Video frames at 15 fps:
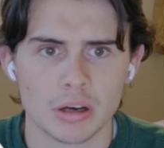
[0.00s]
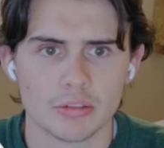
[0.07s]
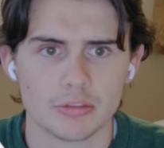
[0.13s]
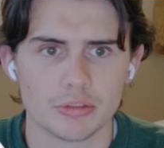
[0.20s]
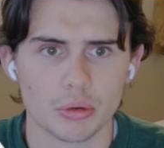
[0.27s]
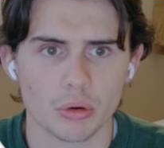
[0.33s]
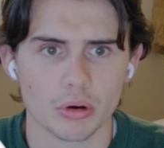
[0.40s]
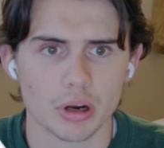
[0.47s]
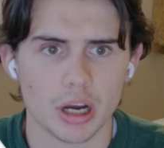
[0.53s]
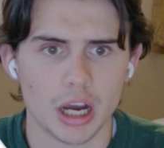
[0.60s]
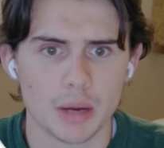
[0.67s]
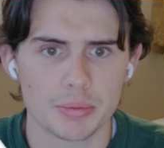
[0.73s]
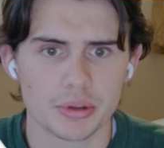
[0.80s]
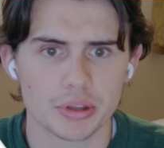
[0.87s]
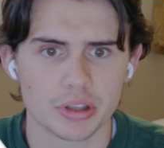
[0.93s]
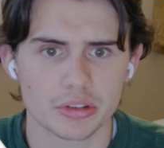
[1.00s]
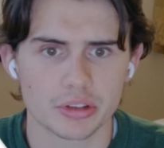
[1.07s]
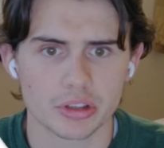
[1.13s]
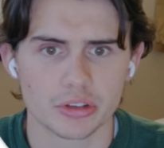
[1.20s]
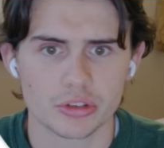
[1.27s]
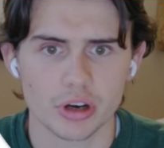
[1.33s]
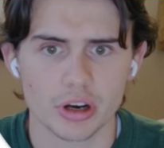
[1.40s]
For Opulence
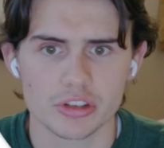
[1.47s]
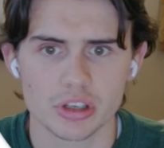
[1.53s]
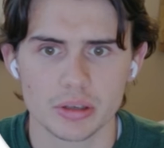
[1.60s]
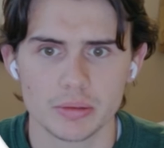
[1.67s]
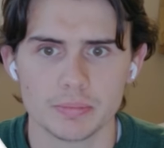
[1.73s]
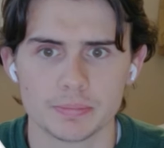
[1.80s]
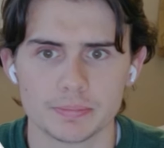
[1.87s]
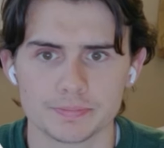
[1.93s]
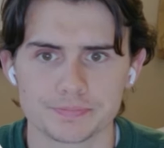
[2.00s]
Construction.